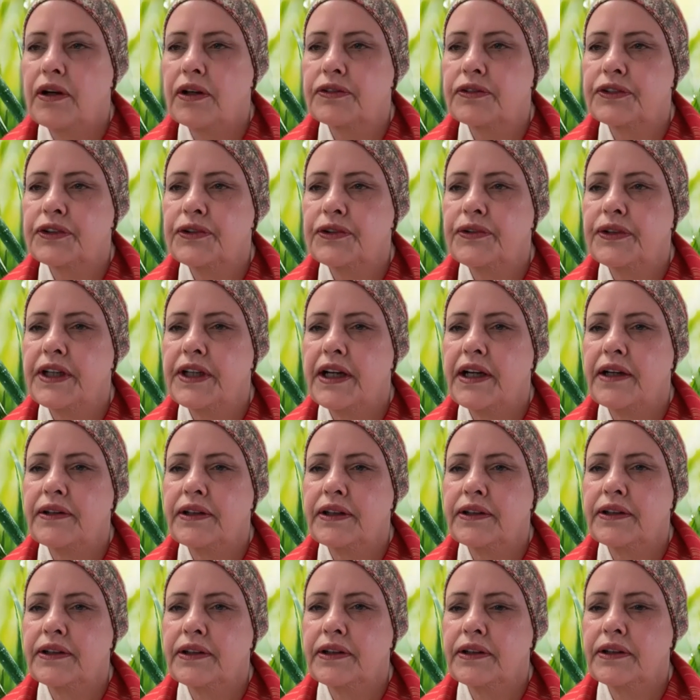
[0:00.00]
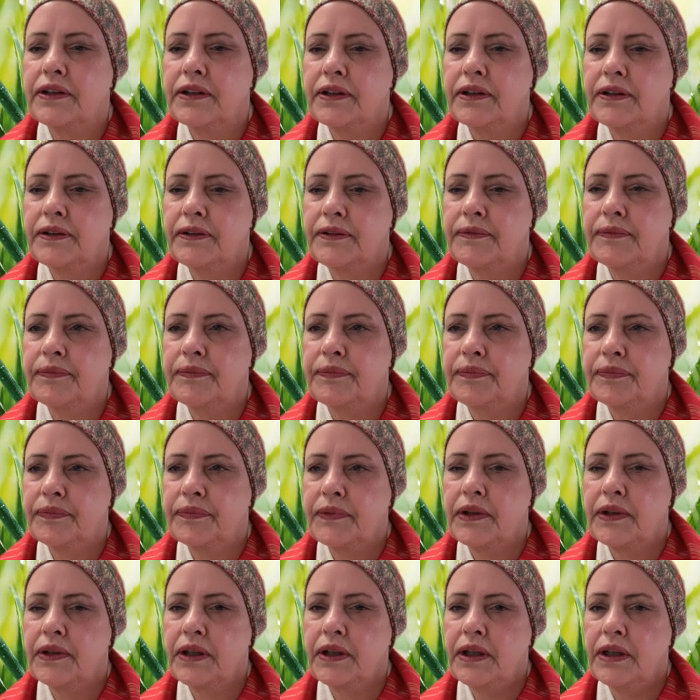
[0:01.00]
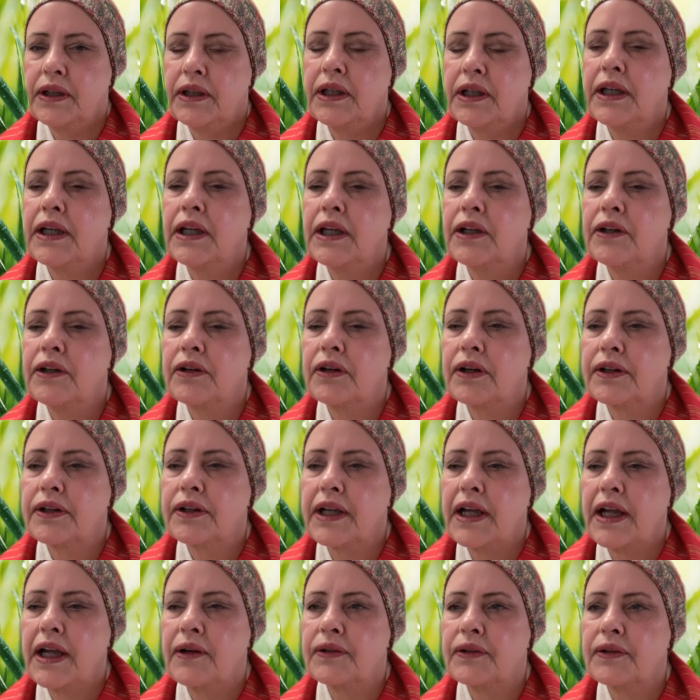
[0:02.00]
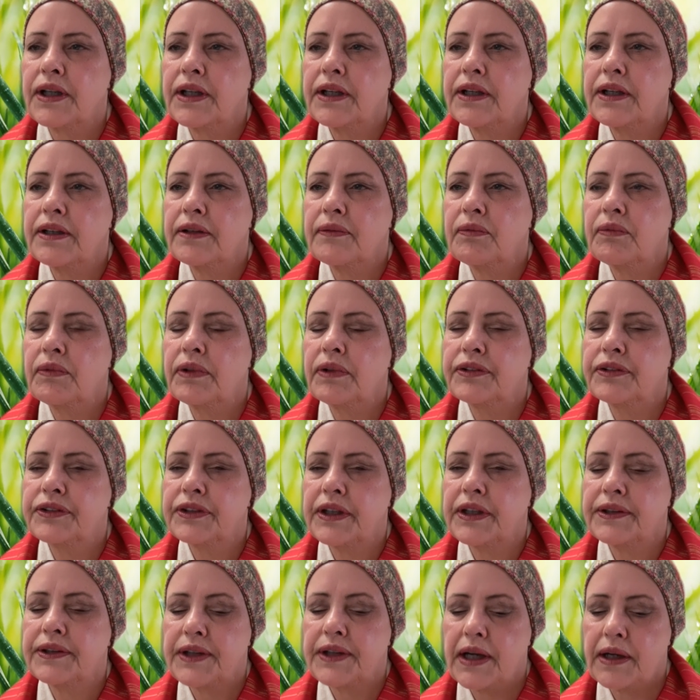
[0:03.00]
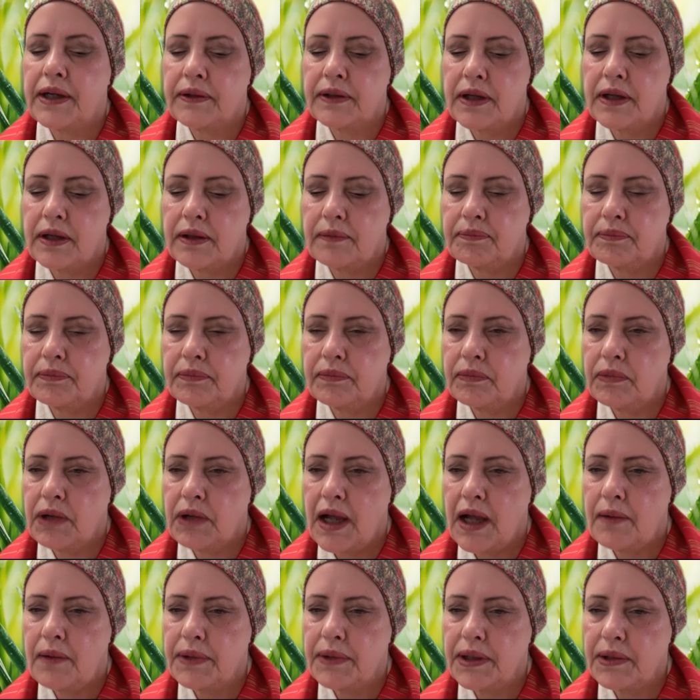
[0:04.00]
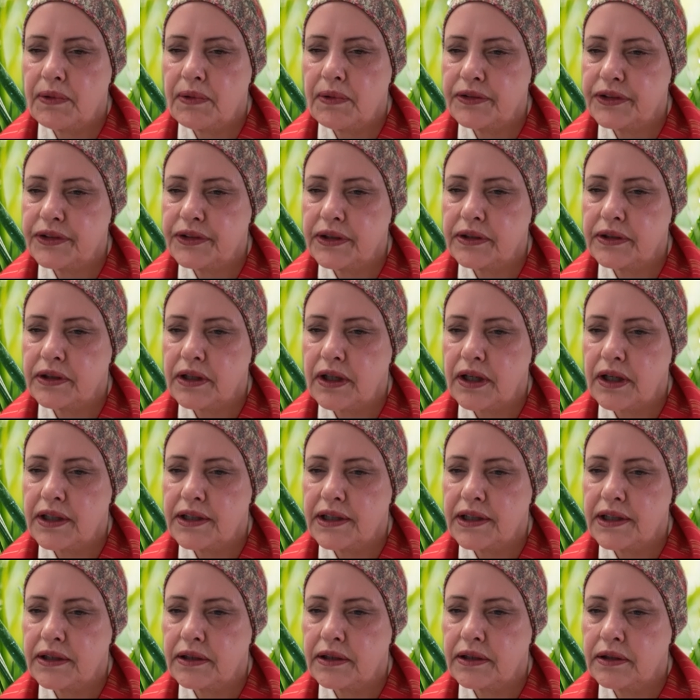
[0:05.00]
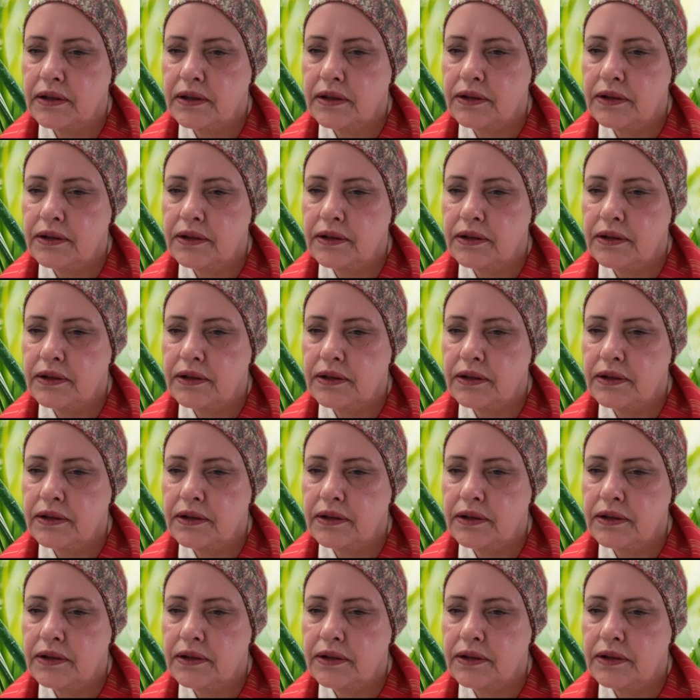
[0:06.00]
our two county, in our county, we sent out, um, how many was it, Connie?